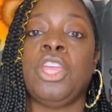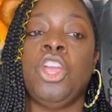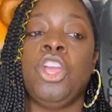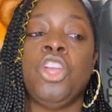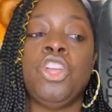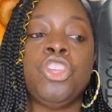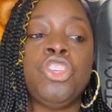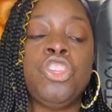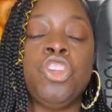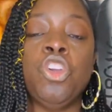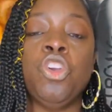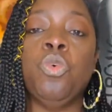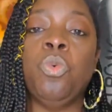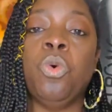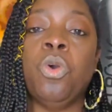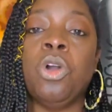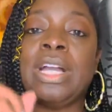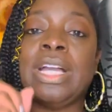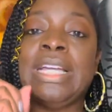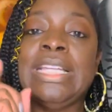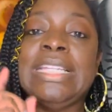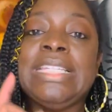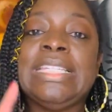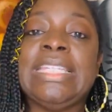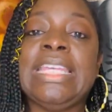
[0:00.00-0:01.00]
you will
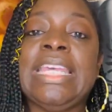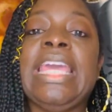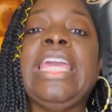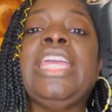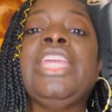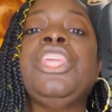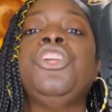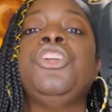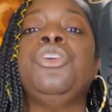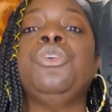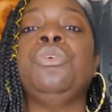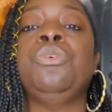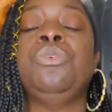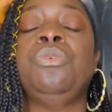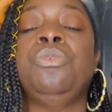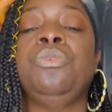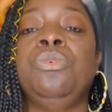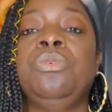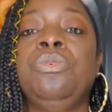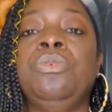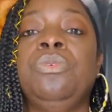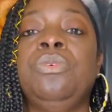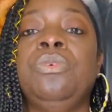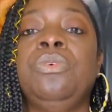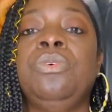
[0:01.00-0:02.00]
continue
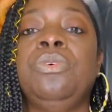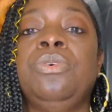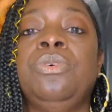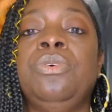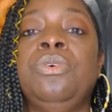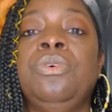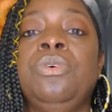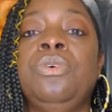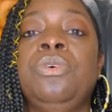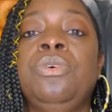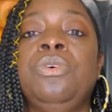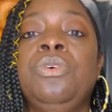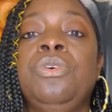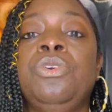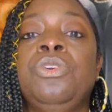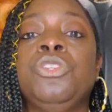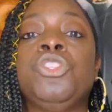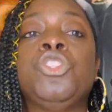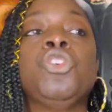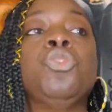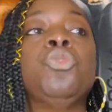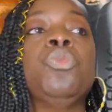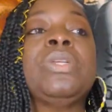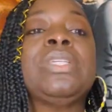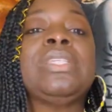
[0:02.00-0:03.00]

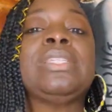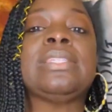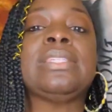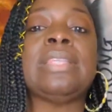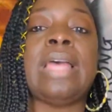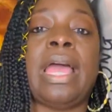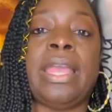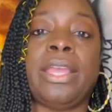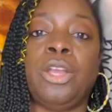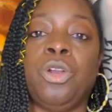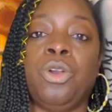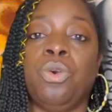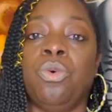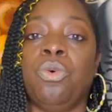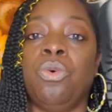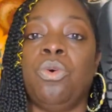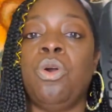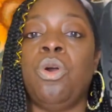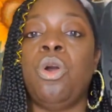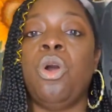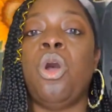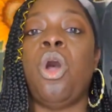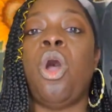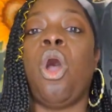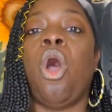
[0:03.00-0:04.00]
to recycle
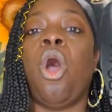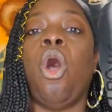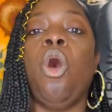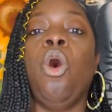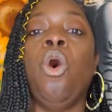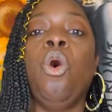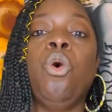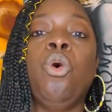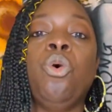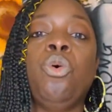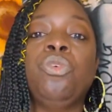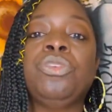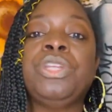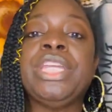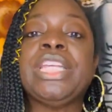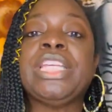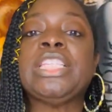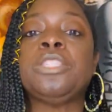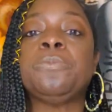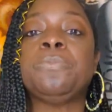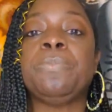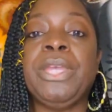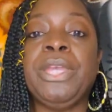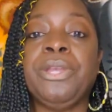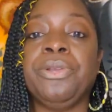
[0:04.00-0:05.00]
old
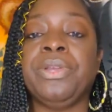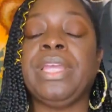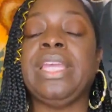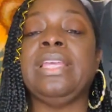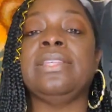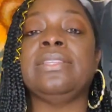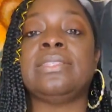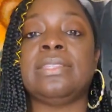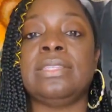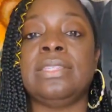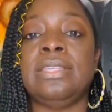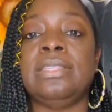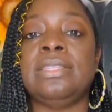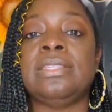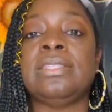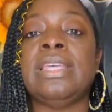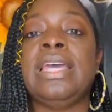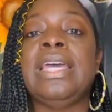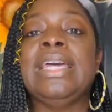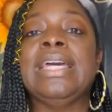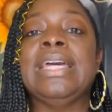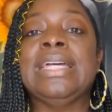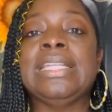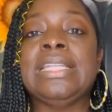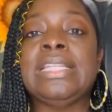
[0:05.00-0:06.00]
experiences
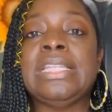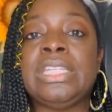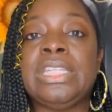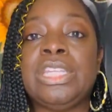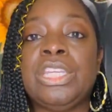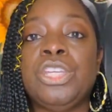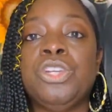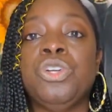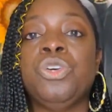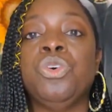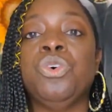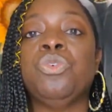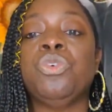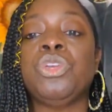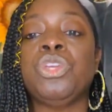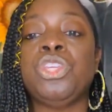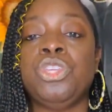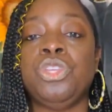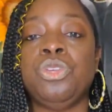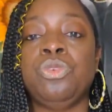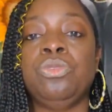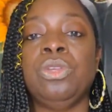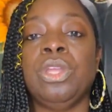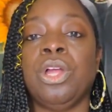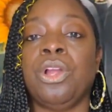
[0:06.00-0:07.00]
until
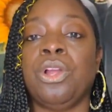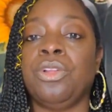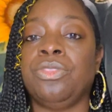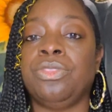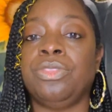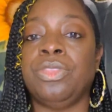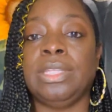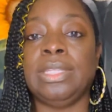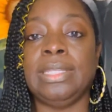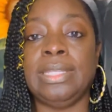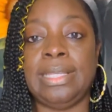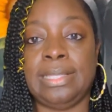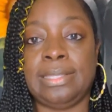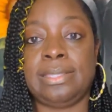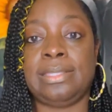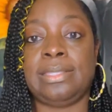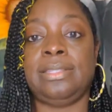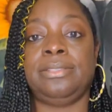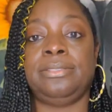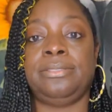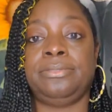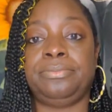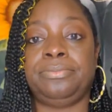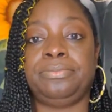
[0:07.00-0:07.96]
you learn the lesson.